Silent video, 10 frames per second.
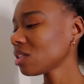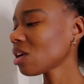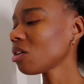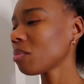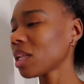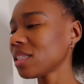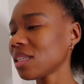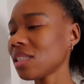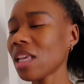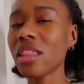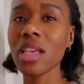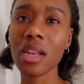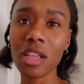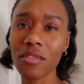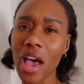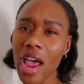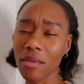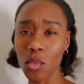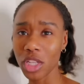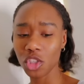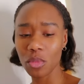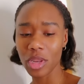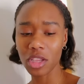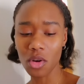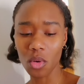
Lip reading: certain places, and then if I have way too many